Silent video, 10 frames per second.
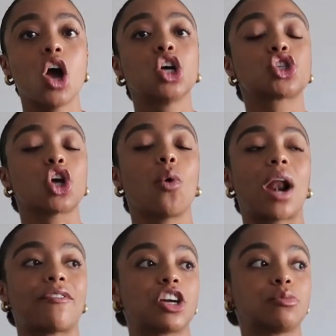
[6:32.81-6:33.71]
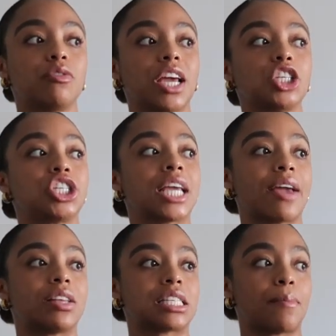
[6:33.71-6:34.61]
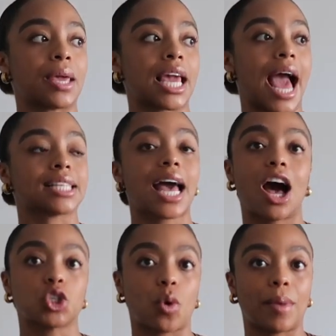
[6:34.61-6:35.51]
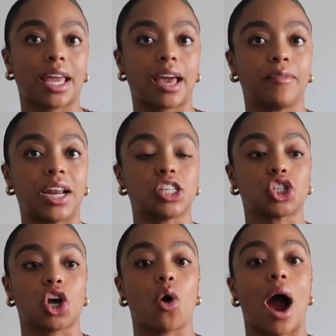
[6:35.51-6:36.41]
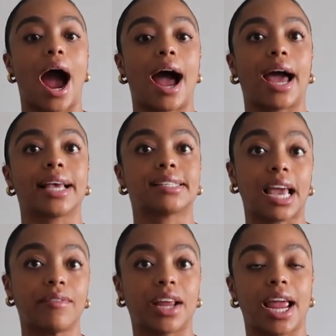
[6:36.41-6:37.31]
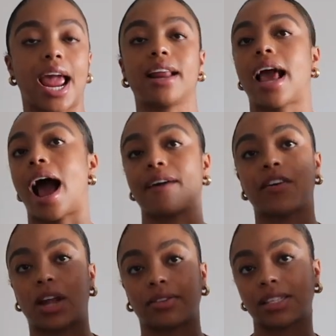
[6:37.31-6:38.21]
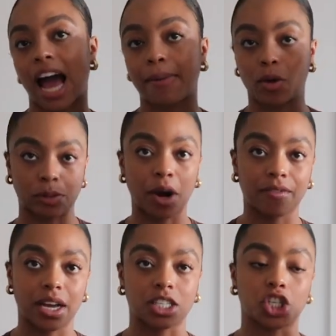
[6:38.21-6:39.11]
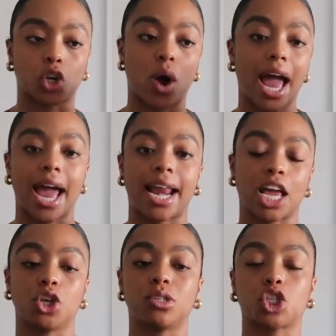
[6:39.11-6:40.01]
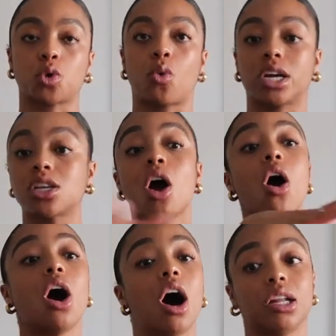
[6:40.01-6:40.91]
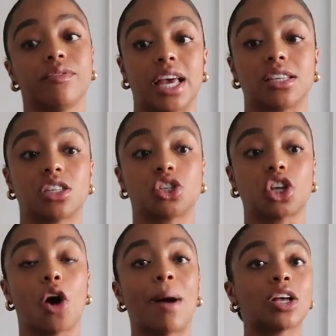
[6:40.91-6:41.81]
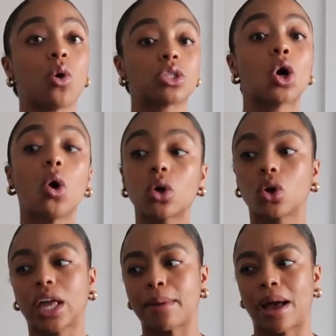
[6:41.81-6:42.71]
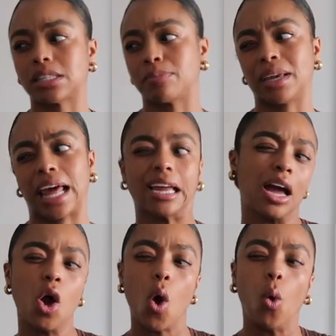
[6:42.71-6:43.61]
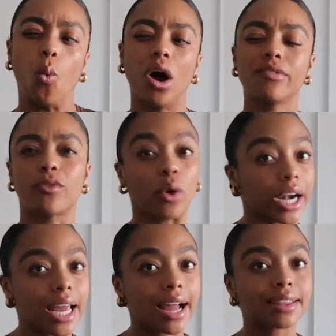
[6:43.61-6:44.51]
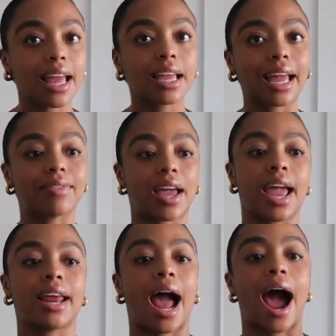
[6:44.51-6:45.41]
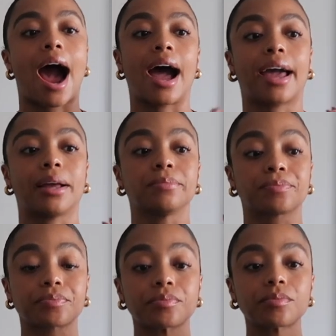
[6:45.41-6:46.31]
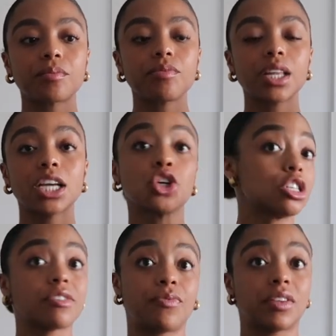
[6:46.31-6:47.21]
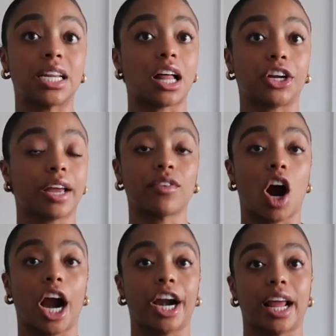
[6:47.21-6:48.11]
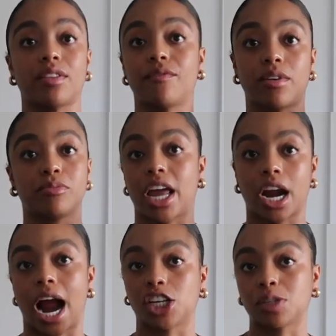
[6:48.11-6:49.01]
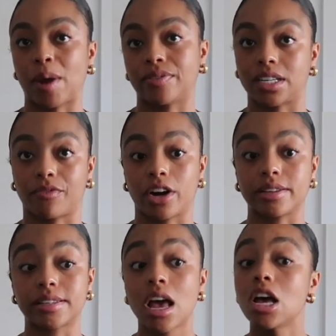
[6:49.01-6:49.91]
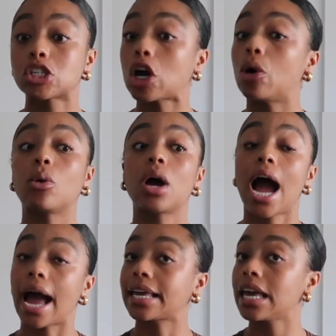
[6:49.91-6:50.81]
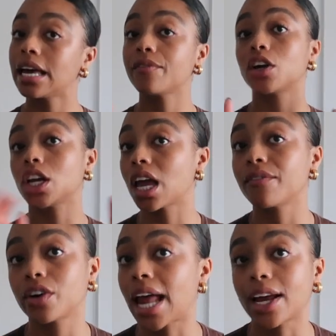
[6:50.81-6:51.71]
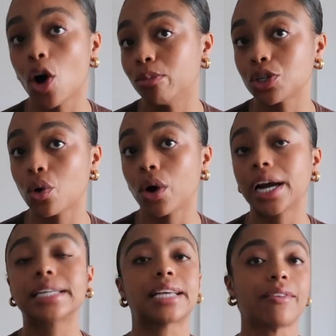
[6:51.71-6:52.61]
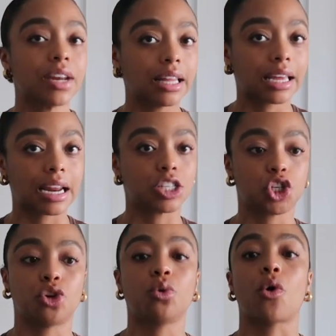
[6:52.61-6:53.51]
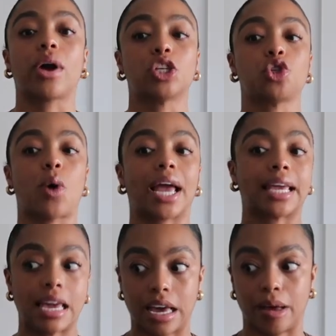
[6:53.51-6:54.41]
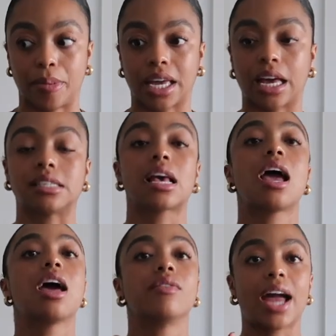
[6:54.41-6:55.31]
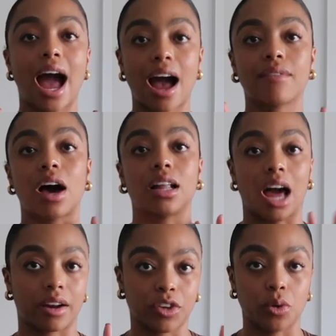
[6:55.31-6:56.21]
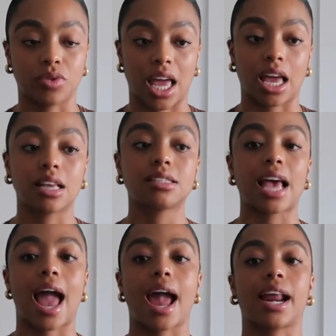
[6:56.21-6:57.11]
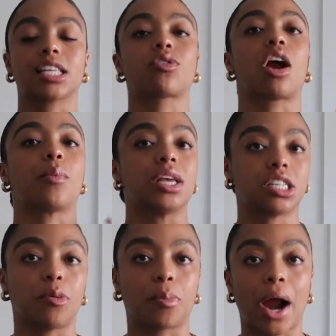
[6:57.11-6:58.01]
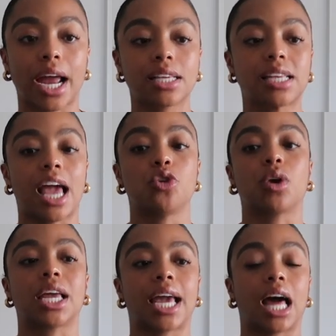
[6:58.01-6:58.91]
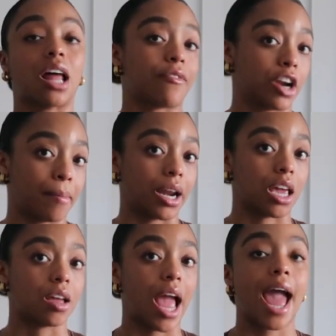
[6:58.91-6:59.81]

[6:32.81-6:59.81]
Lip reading: So when I first moved in, she gave it to me as a housewarming gift, and so I saved it, and I felt like the timing was perfect to just go ahead and use it towards all of this. So my whole total came out to be like 140, I think, and then I used the $50 gift card, and then from there I just paid the difference. So Ikea, if you're looking for like home decor, definitely get into going to Ikea because they have a lot of cute things and it's for a reasonable price and you can get a lot for your money.